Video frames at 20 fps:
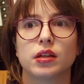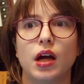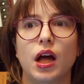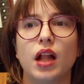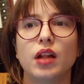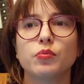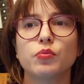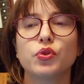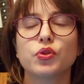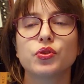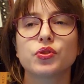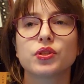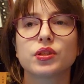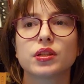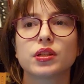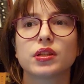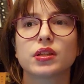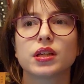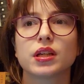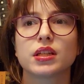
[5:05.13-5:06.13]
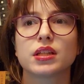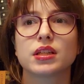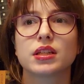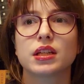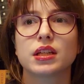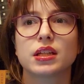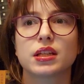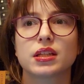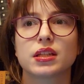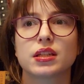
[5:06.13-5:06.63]
almost a, a
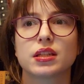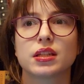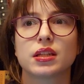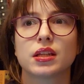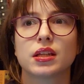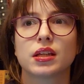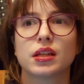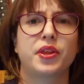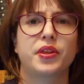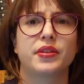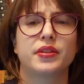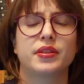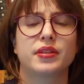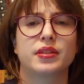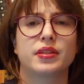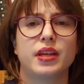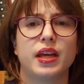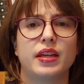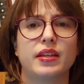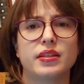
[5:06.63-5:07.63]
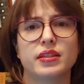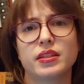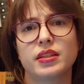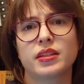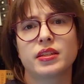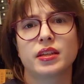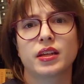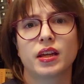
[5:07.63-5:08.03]
sixth sense.